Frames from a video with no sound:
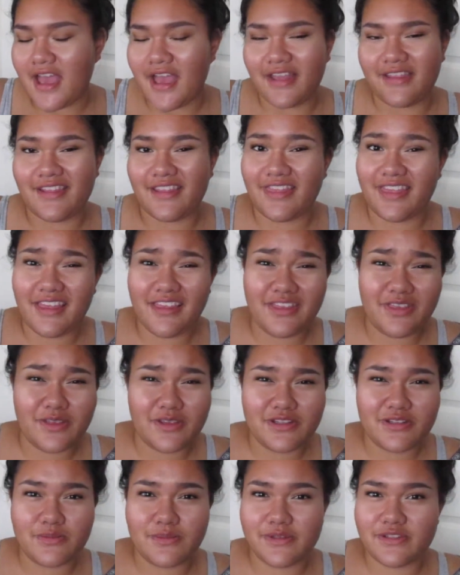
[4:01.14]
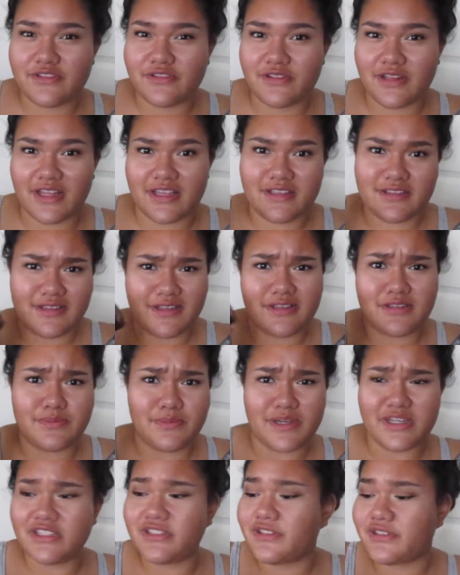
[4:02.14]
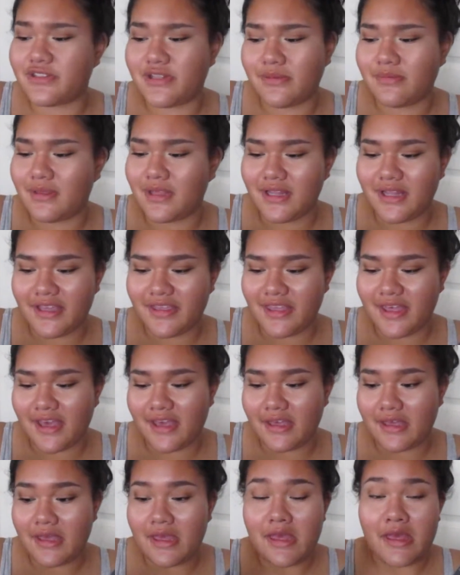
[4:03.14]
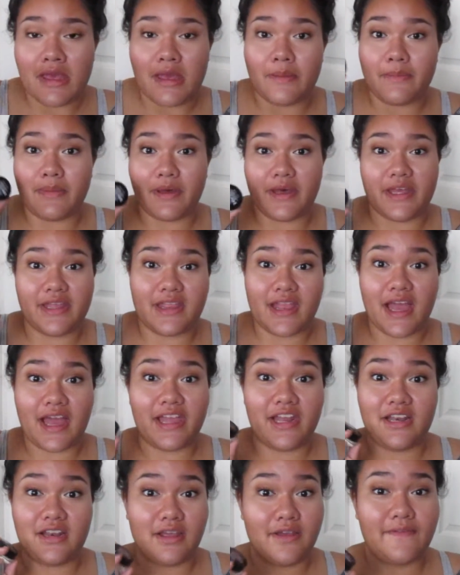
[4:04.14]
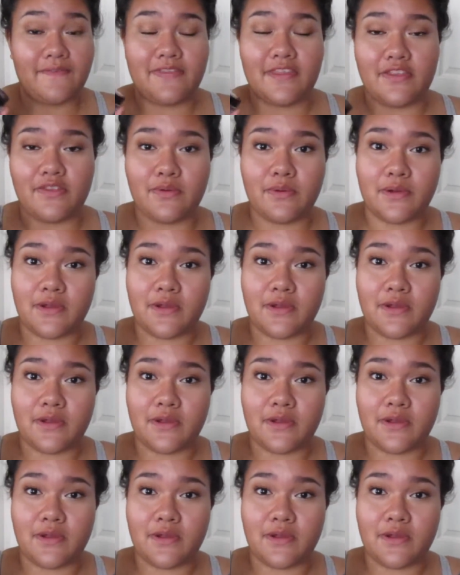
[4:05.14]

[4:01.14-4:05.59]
And I think this was like $6 or something like that. But I love the